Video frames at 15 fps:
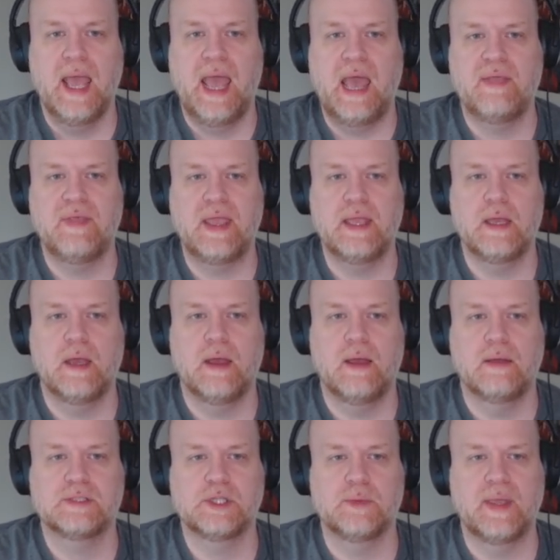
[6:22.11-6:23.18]
and they
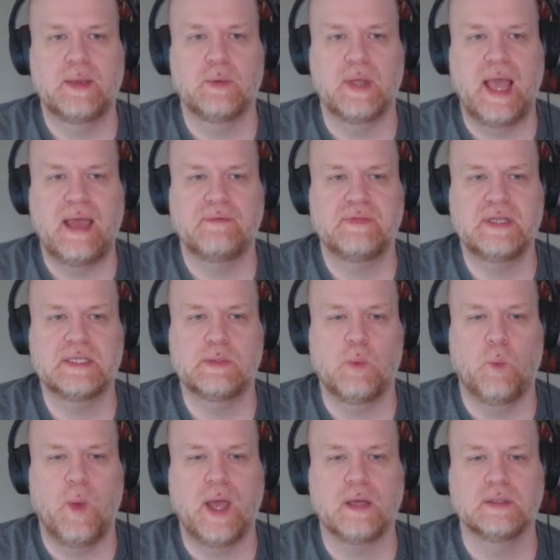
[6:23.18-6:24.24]
will have these
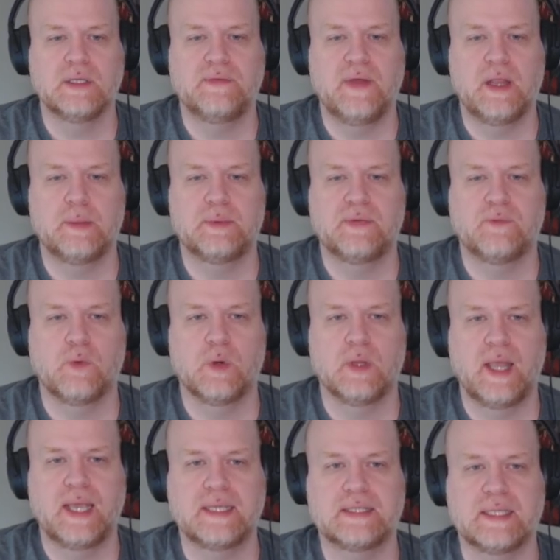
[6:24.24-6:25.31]
well-developed
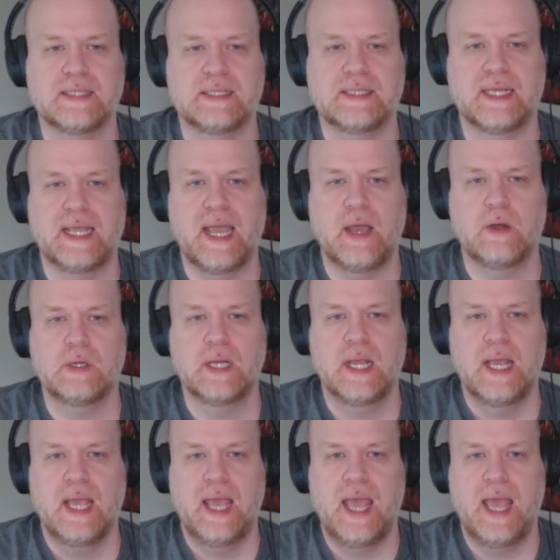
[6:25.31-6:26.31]
forelegs that stick out,